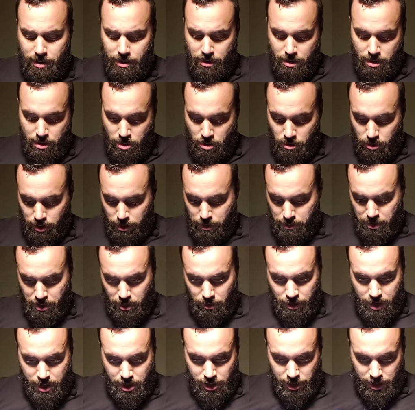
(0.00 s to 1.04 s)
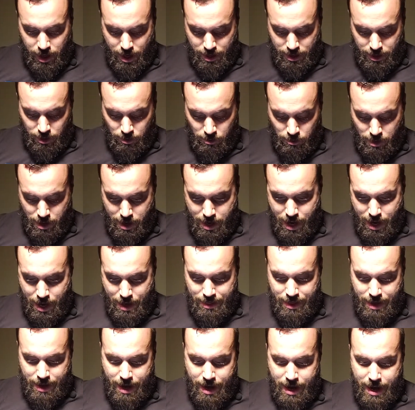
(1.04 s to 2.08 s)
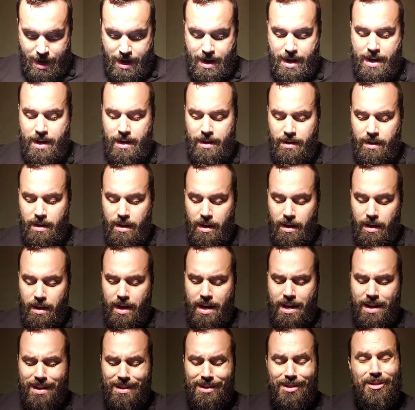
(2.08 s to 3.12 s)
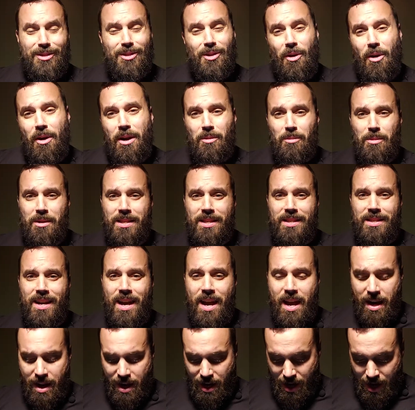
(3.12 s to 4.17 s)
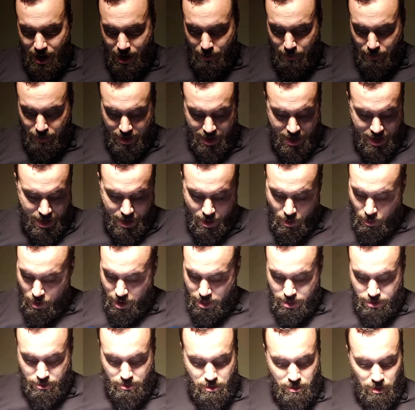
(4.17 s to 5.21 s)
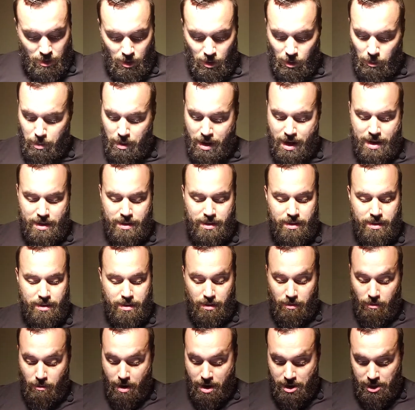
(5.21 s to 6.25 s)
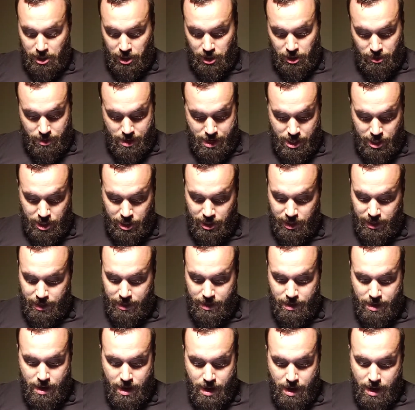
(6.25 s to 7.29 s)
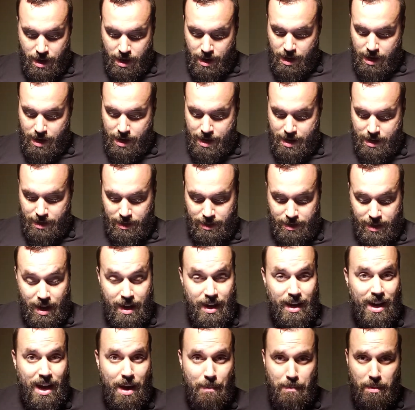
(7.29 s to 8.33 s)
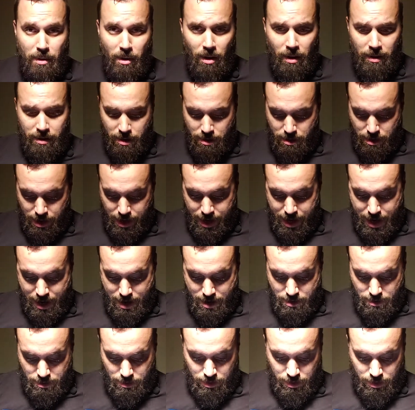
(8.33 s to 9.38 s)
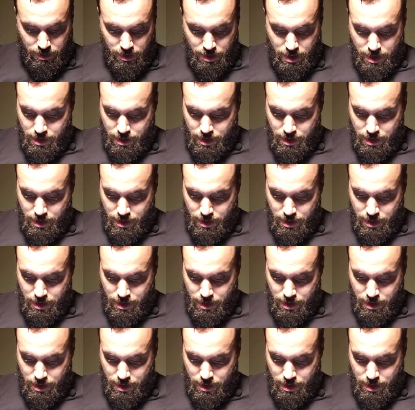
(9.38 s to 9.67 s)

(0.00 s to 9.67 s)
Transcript: use some screenshots and whatnot that I had, and I started with signing up, and I went through the whole process of registration, setting up all your accounts.